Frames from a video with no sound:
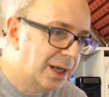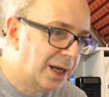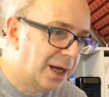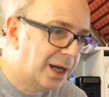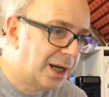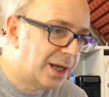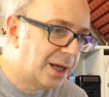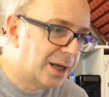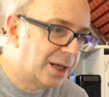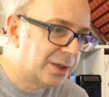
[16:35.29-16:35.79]

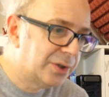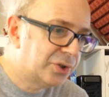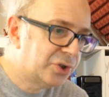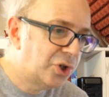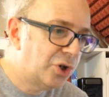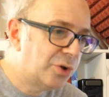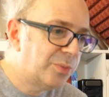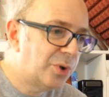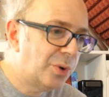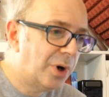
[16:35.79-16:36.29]
Uh,
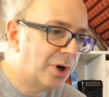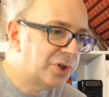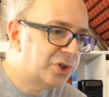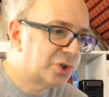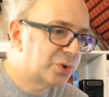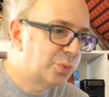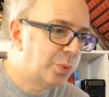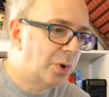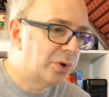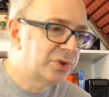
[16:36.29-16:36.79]
Sumu you
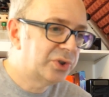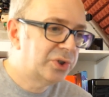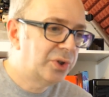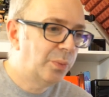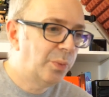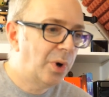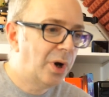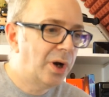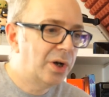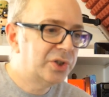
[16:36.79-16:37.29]
asked, what's the
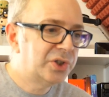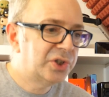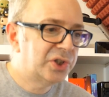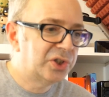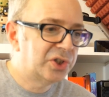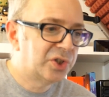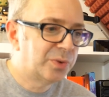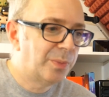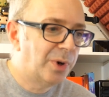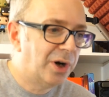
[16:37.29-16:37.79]
worst
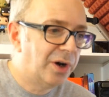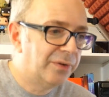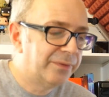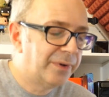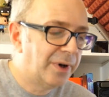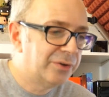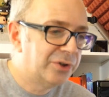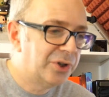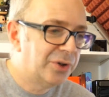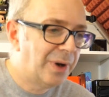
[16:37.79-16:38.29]

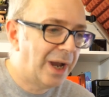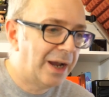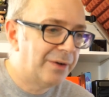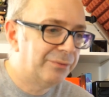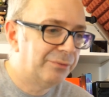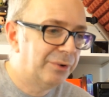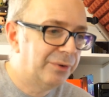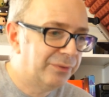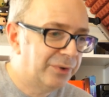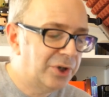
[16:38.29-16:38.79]
smartphone you
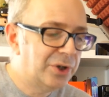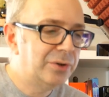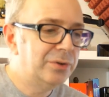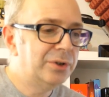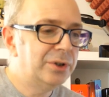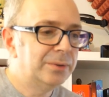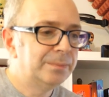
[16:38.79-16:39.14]
have reviewed?